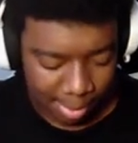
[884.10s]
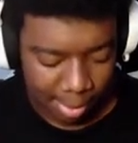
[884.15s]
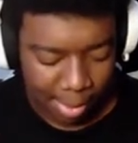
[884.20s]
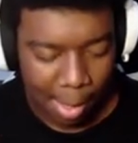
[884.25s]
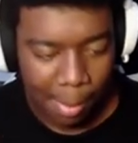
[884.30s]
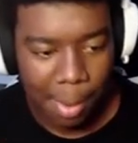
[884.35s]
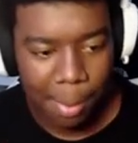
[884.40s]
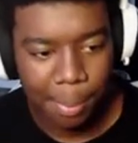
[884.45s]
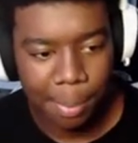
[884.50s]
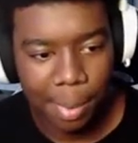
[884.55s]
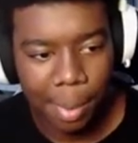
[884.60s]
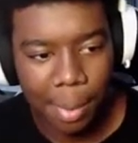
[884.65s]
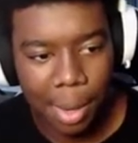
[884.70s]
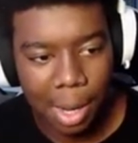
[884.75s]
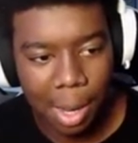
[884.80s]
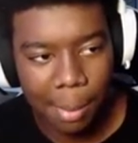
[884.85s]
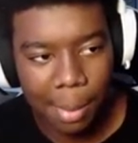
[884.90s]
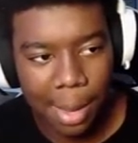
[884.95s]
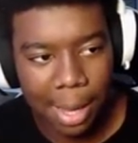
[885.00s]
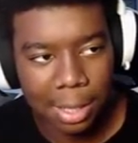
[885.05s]
I'm gonna, I'm
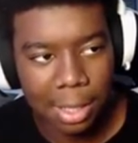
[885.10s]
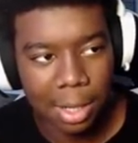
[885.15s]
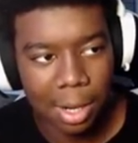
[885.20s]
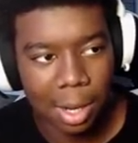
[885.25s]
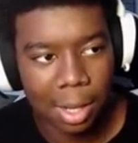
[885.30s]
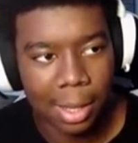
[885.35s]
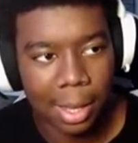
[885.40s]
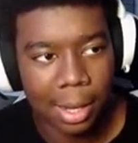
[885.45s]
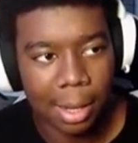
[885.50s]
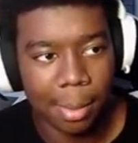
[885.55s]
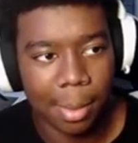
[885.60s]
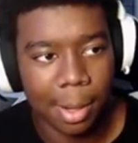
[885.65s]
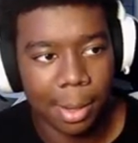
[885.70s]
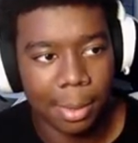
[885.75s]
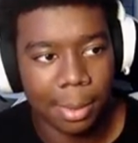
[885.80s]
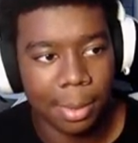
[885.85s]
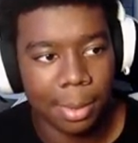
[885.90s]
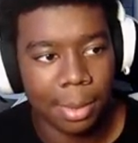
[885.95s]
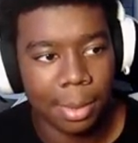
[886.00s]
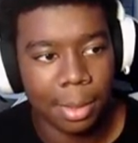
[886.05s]
gonna come back to y'all later, bro.
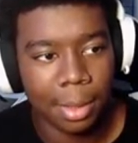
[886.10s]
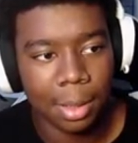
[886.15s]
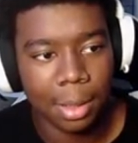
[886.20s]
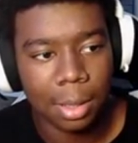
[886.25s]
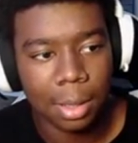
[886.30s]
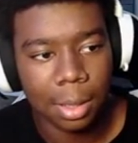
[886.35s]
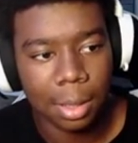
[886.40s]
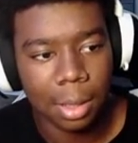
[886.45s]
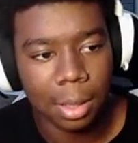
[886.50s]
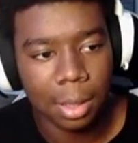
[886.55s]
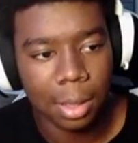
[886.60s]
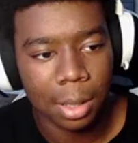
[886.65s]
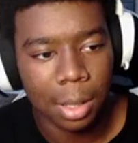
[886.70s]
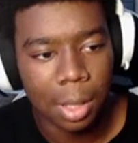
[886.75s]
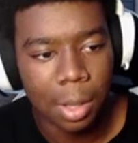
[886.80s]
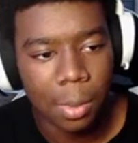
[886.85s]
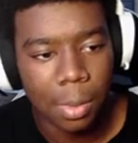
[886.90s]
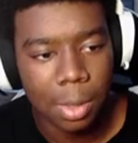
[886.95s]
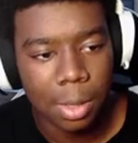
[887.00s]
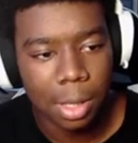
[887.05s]

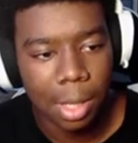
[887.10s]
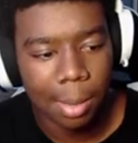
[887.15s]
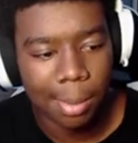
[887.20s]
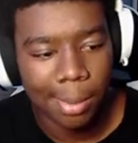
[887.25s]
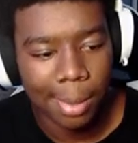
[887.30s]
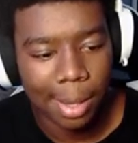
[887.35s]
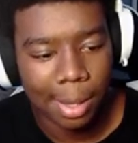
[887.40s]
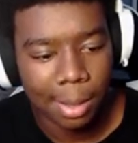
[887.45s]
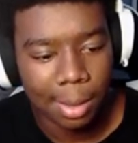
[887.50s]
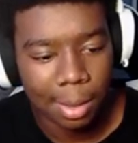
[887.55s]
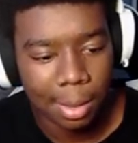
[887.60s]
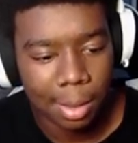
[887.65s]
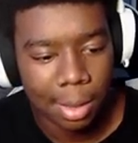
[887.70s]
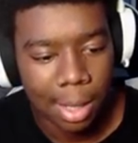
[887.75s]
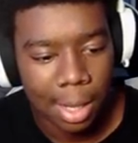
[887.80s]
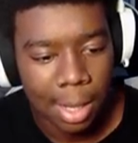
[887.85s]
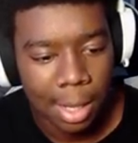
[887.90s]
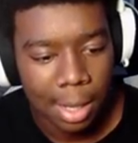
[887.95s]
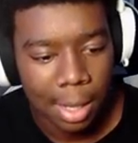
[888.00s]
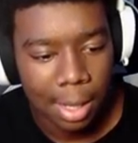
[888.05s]
Yo, what's up, man?
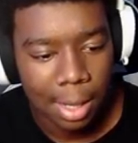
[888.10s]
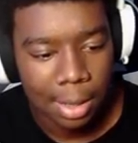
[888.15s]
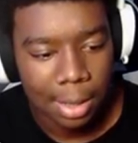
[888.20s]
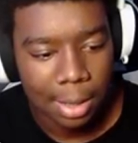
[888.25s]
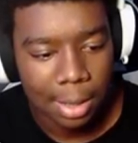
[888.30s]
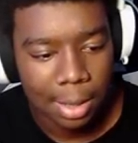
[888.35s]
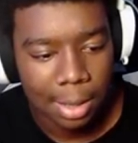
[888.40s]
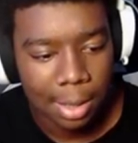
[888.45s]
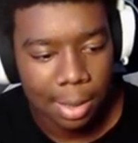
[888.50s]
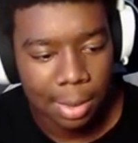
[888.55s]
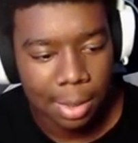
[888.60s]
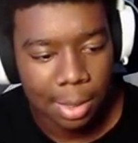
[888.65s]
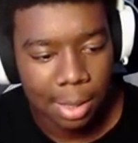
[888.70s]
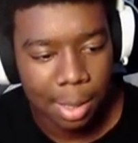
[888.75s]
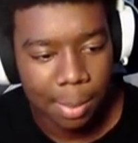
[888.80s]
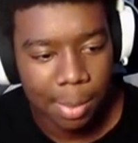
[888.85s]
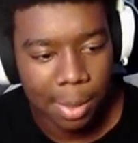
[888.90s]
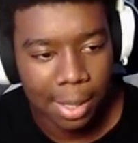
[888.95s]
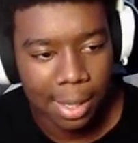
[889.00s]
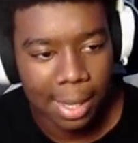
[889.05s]
It's still
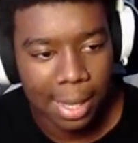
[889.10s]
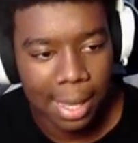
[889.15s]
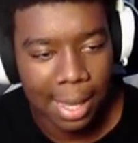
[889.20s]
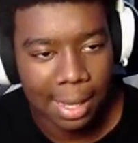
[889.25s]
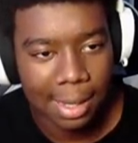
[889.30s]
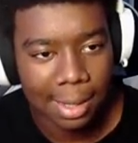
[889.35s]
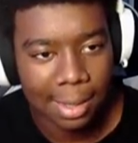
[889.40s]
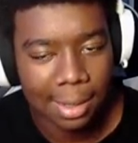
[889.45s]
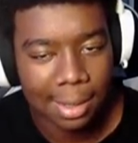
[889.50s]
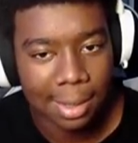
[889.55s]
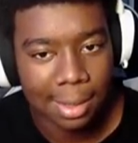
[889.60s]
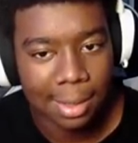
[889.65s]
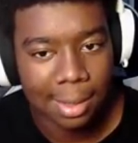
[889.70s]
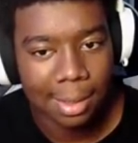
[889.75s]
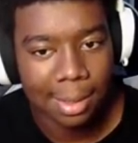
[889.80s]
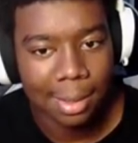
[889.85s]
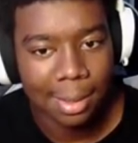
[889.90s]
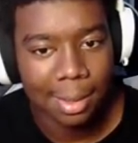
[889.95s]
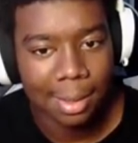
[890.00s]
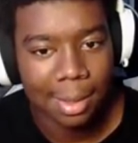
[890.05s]
sleeping. It's...
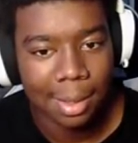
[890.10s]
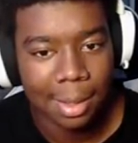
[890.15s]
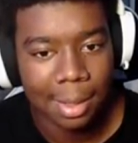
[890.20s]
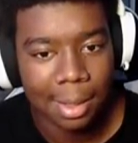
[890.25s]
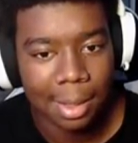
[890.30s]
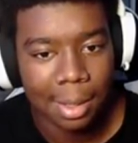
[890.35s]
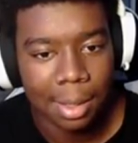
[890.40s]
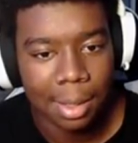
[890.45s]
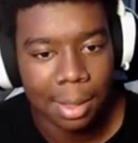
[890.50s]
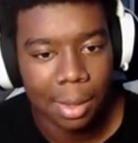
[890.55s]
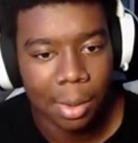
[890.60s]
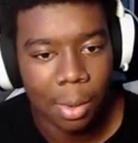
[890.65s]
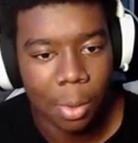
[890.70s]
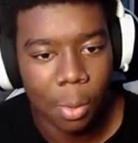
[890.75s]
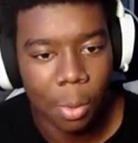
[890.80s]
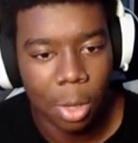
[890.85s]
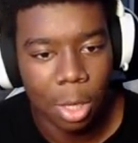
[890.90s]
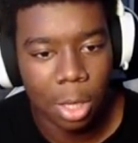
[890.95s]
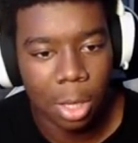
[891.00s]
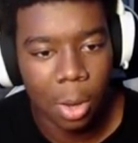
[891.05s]

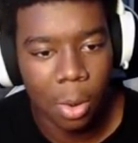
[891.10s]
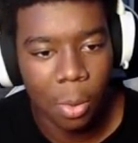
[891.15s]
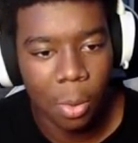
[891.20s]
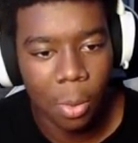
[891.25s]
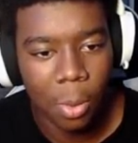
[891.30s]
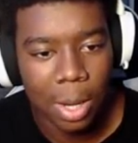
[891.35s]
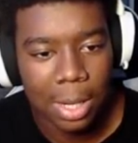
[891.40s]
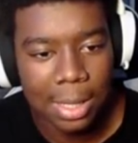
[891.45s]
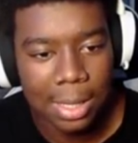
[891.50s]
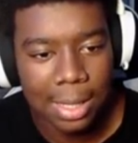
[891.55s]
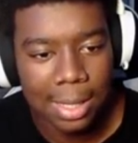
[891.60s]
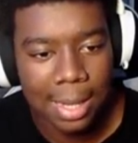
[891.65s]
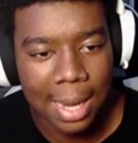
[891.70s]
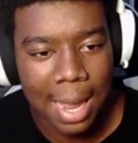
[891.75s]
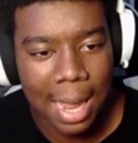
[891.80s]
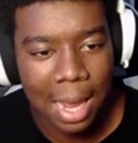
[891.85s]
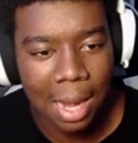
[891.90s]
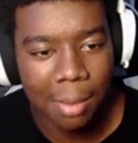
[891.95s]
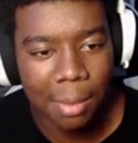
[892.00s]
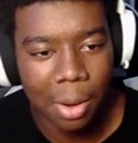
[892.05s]
Yo, what is this
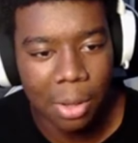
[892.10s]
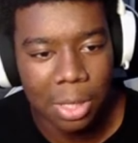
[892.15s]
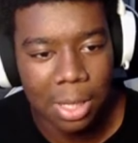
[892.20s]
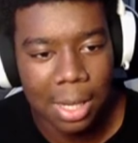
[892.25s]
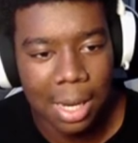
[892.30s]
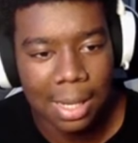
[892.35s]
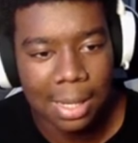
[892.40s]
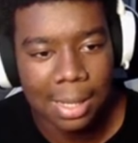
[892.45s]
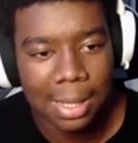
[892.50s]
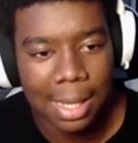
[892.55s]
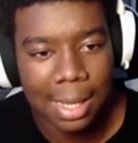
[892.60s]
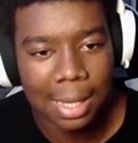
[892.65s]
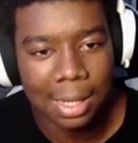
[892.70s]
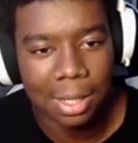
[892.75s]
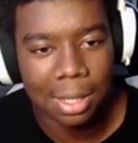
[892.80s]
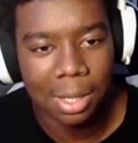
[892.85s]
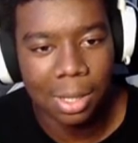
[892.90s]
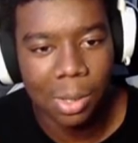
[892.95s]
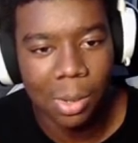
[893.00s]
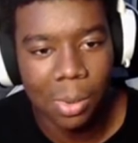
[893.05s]
hand motion that this thing is
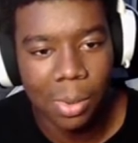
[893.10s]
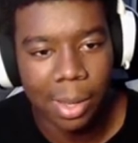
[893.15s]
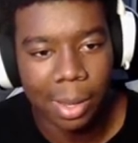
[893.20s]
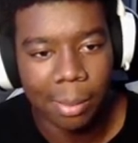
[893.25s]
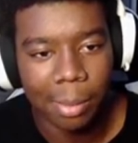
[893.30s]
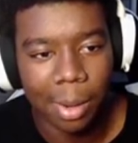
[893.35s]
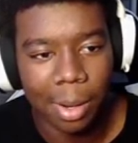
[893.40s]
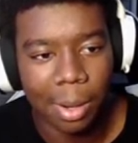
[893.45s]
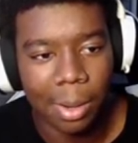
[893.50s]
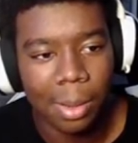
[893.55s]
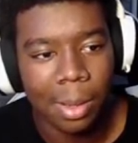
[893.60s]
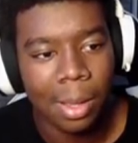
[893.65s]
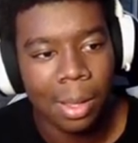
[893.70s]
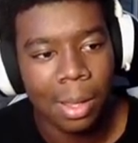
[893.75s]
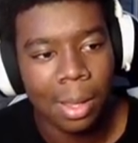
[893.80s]
doing, bro?